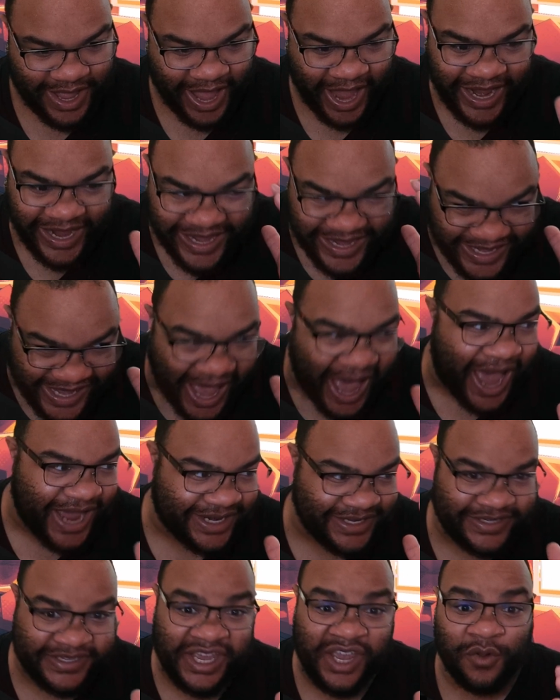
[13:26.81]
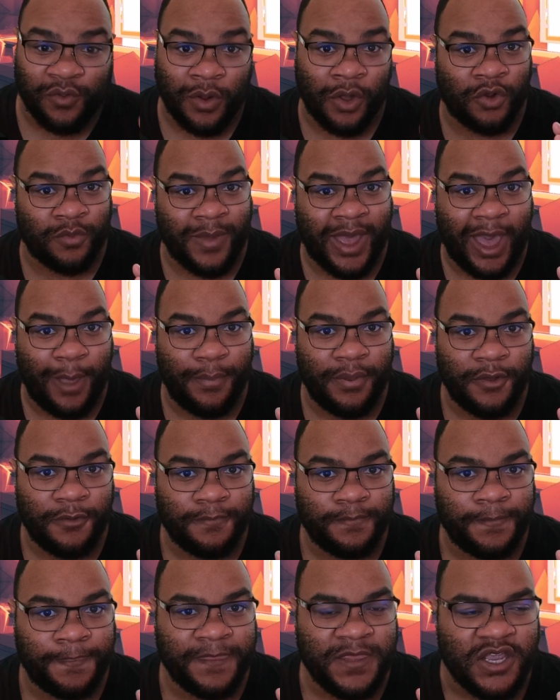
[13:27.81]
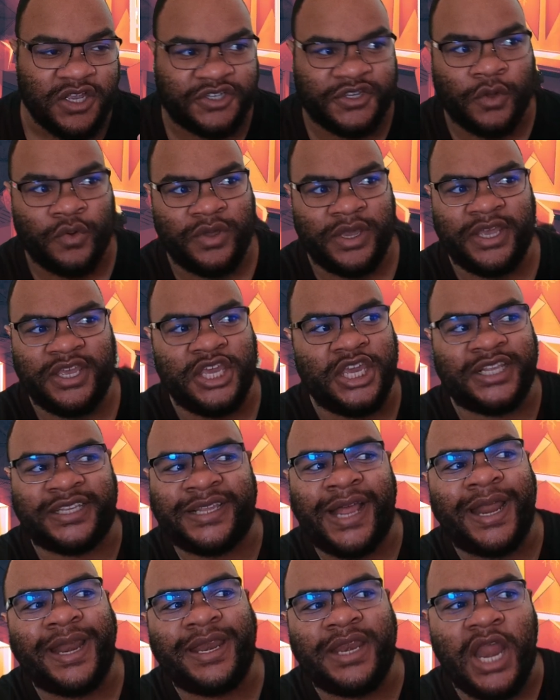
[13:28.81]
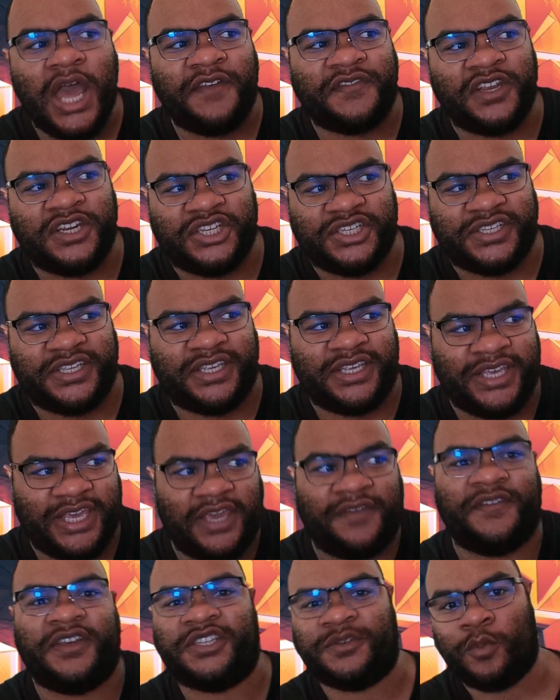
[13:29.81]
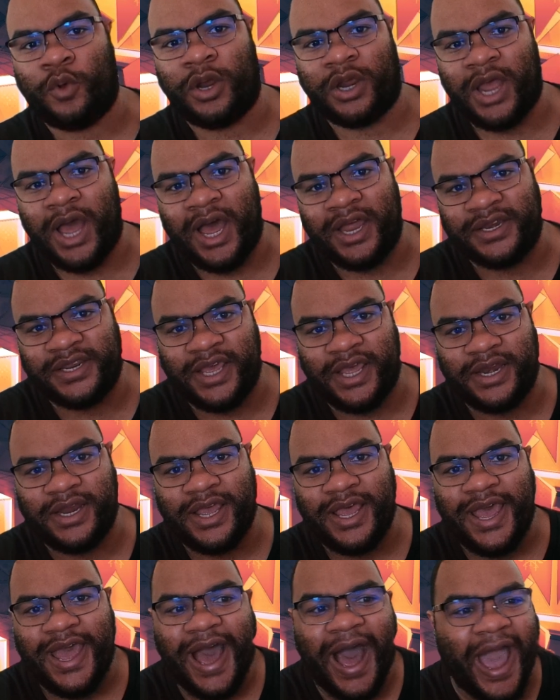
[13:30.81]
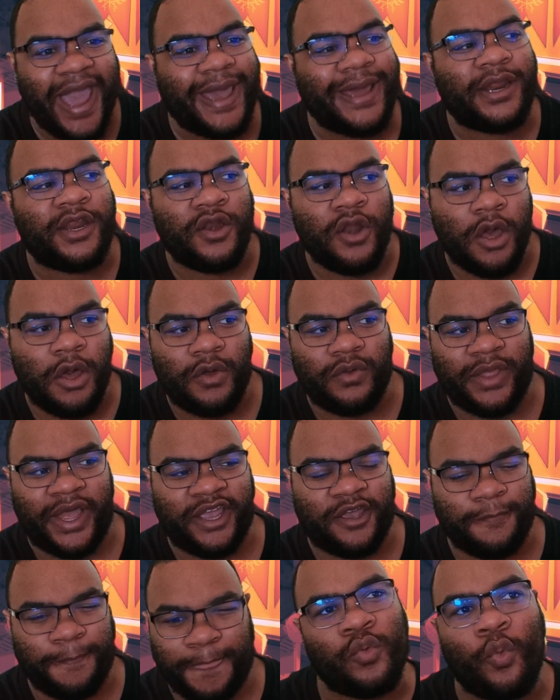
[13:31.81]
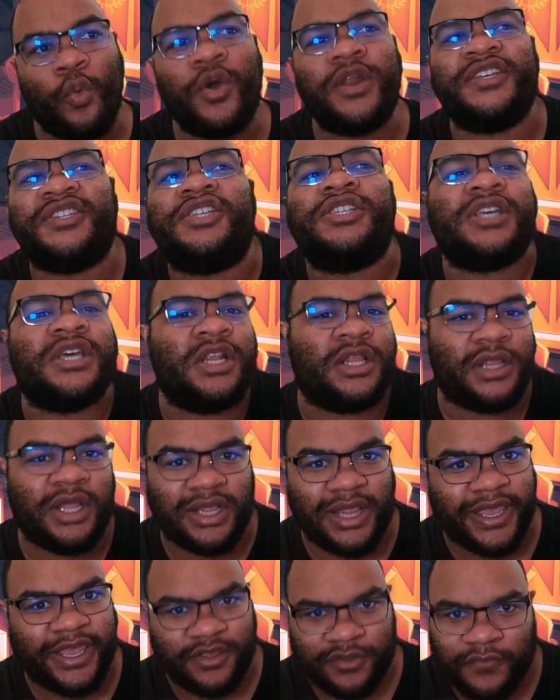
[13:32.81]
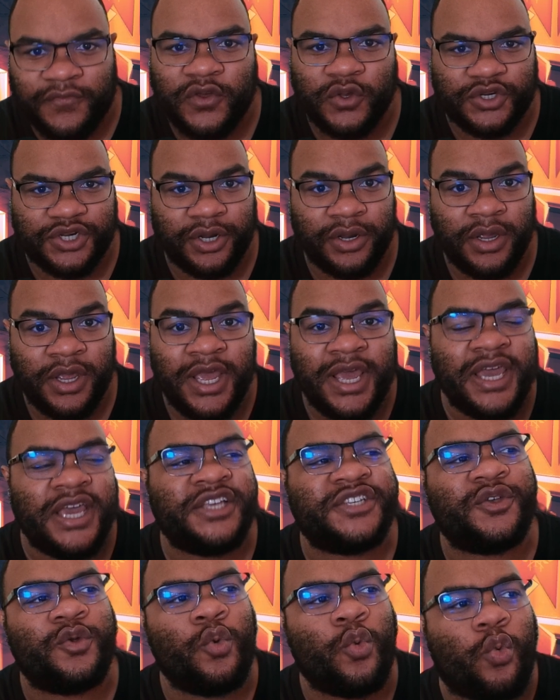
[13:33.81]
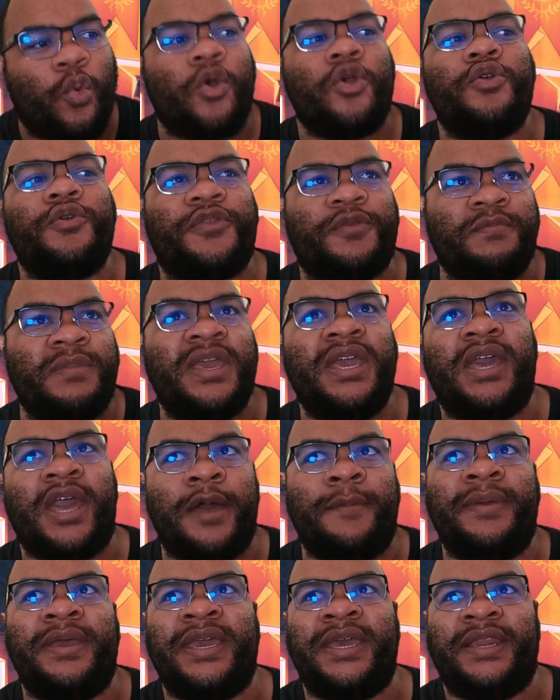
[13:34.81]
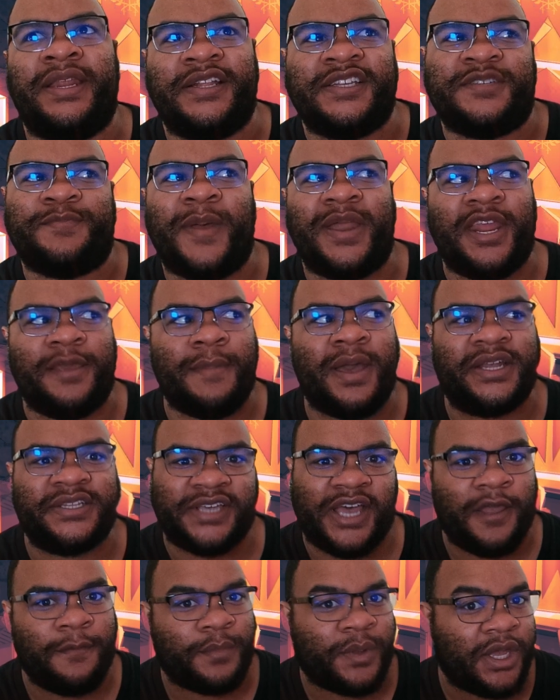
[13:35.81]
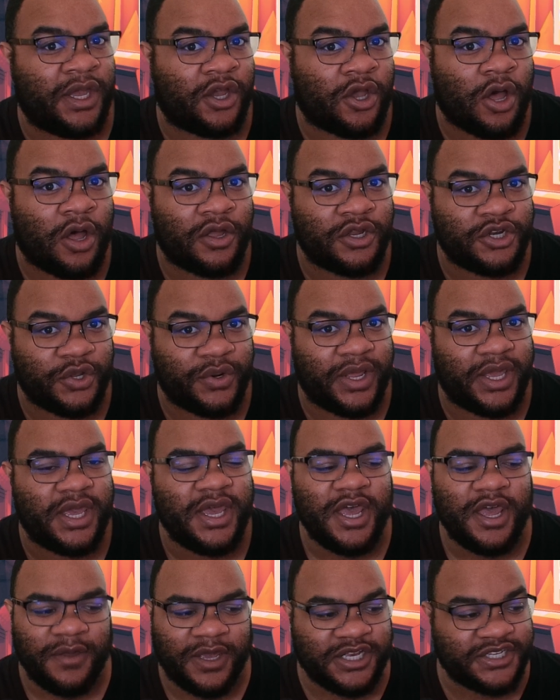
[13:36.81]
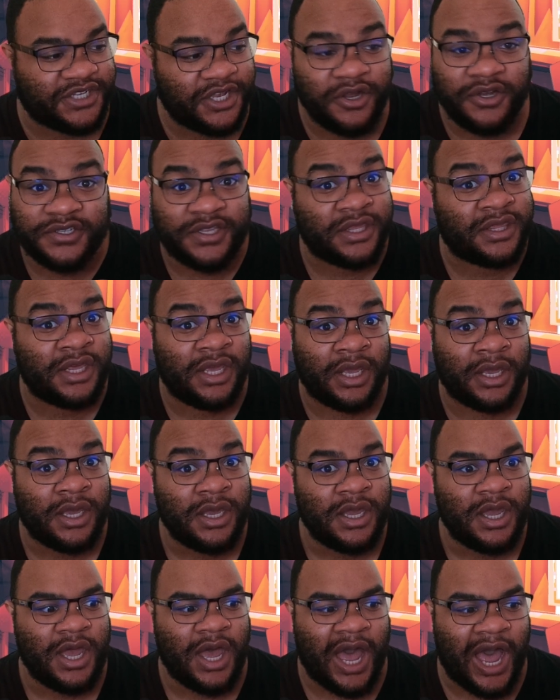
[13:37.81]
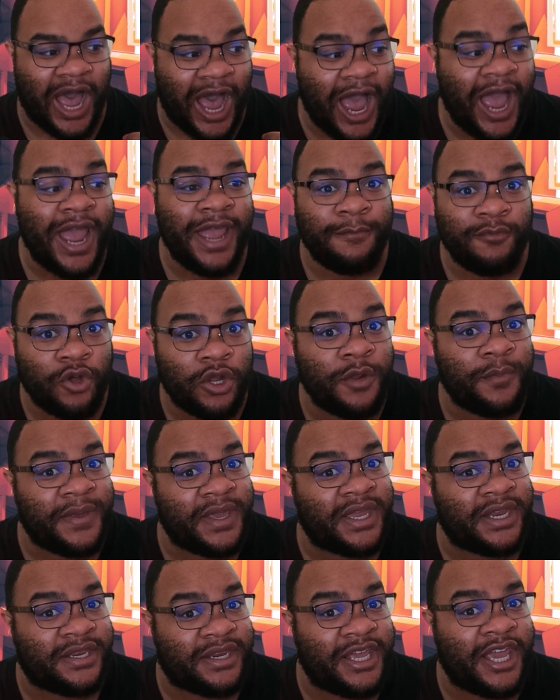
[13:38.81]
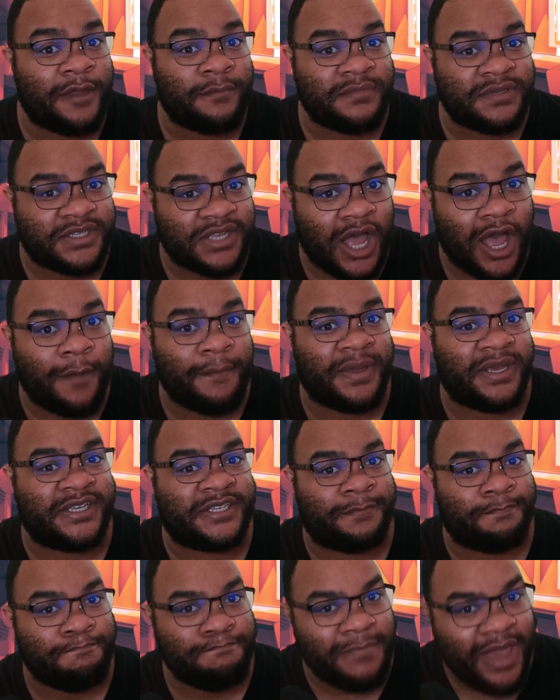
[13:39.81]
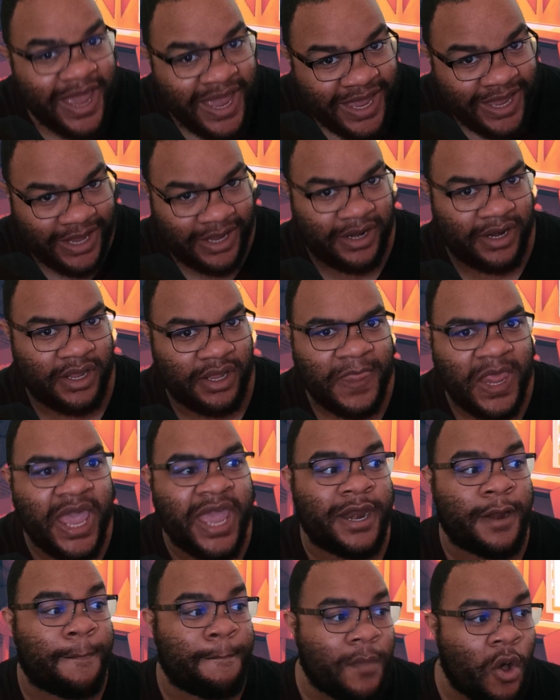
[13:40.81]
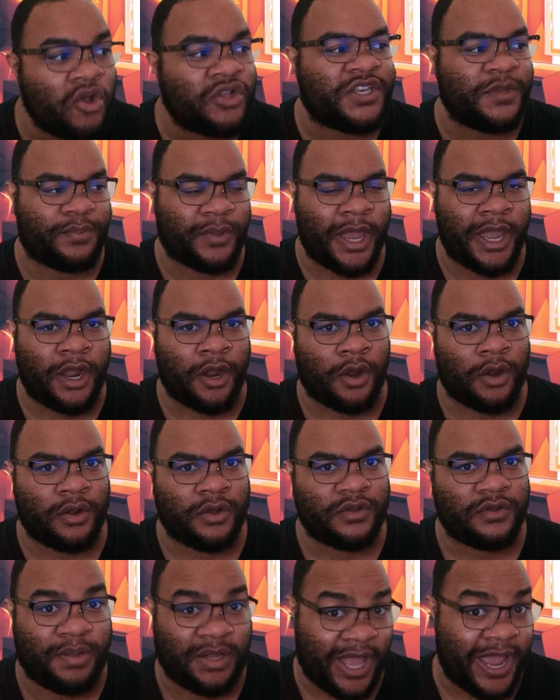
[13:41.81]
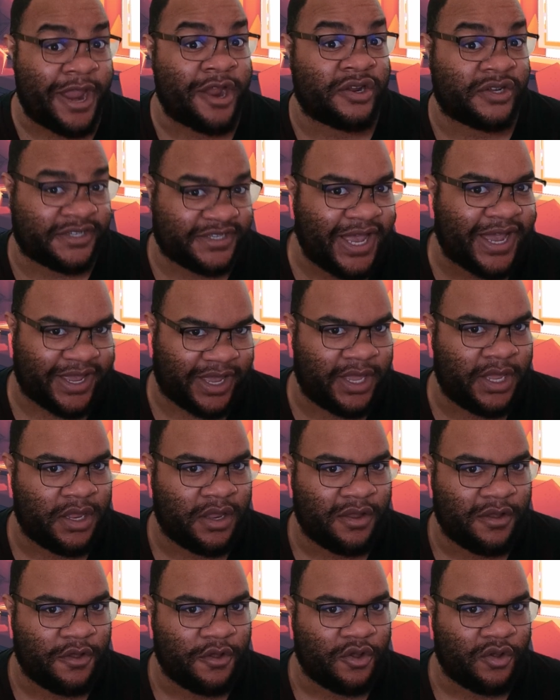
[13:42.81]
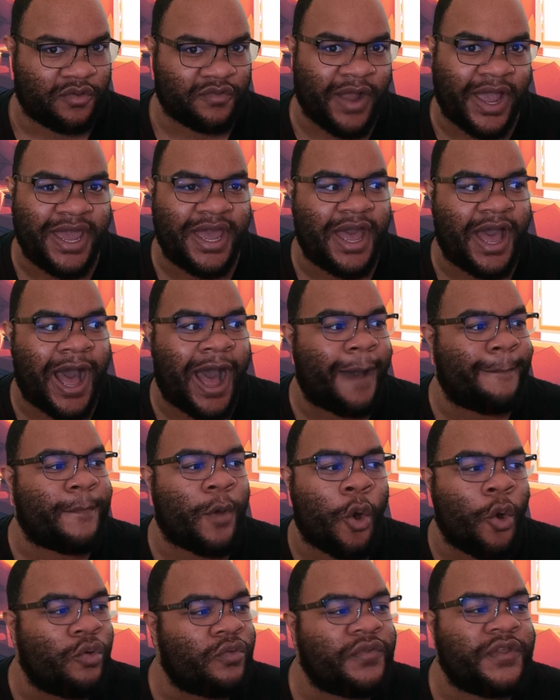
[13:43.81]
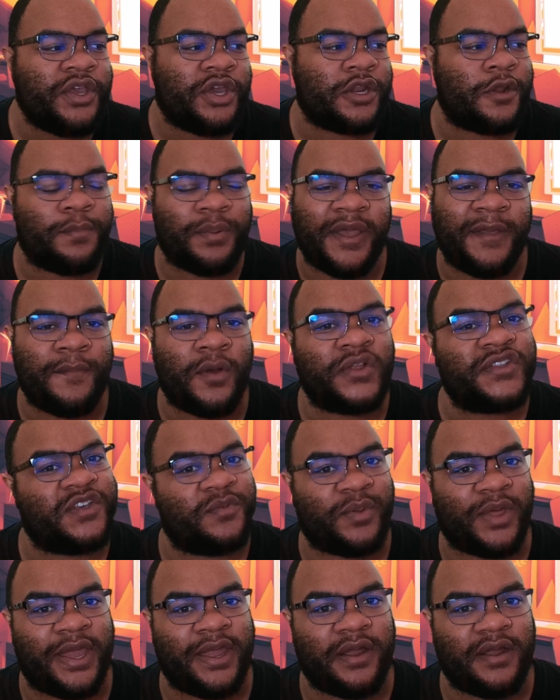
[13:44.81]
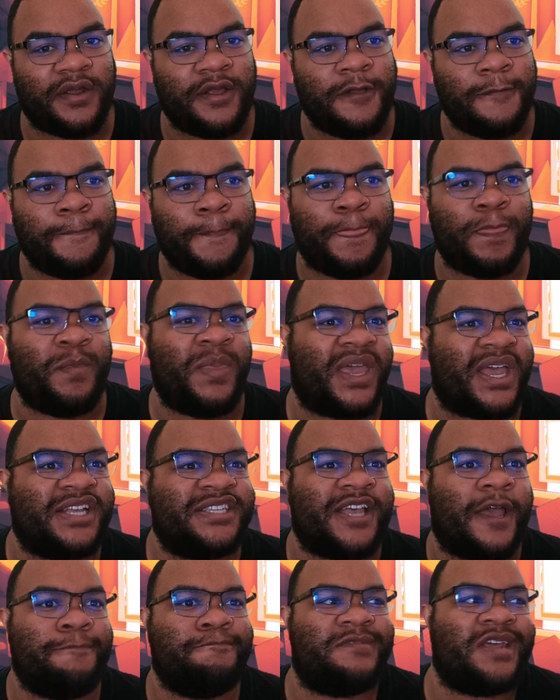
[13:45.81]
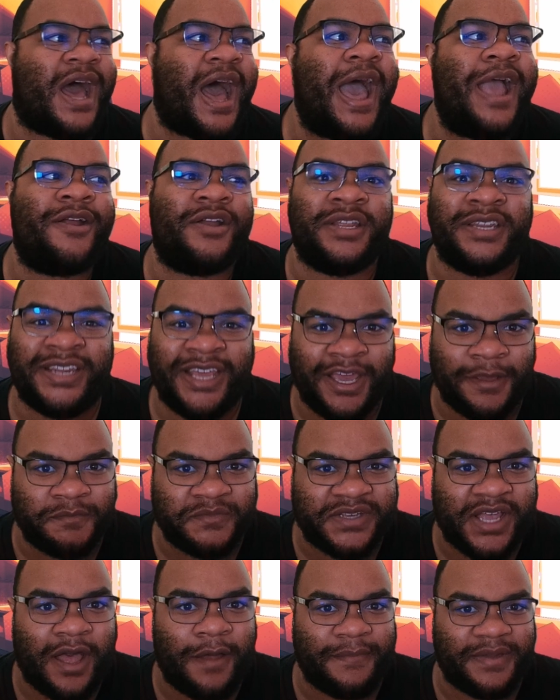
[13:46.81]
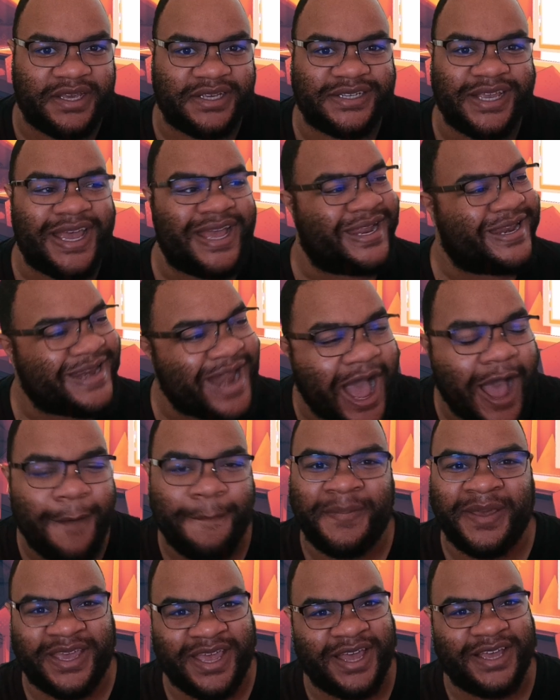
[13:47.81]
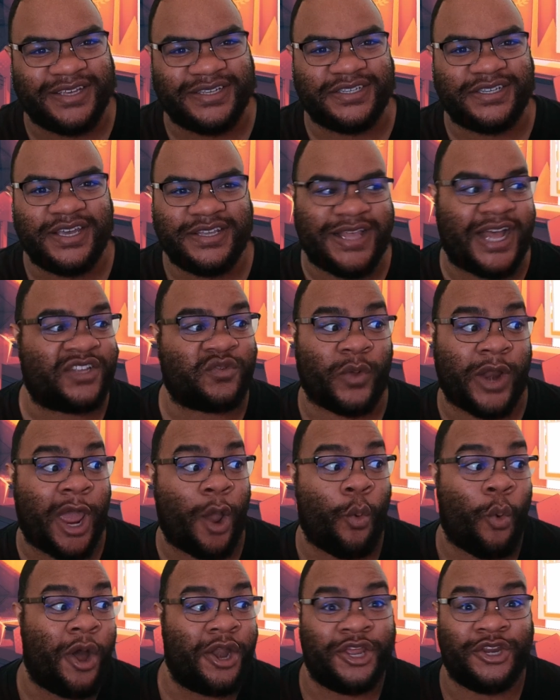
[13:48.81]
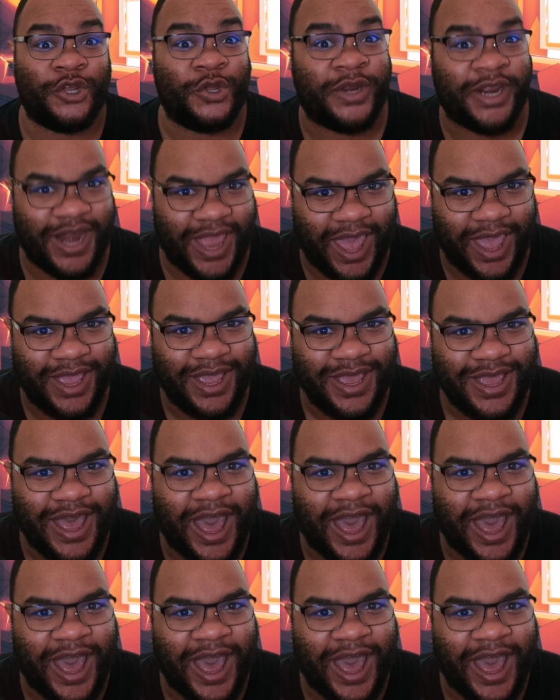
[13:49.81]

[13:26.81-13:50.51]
I gotta see a roadmap. So it, it's not enough to just give us more content. I gotta know, like, what is this gonna look like in the future? Is it worth me coming in and spending my time playing Call of Duty? Because here's the thing, I'm gonna be a DMZombies main in a multiplayer player second, right? I'm only gonna play multiplayer because I'm tired of DMZombies, not because that's what I wanna do today.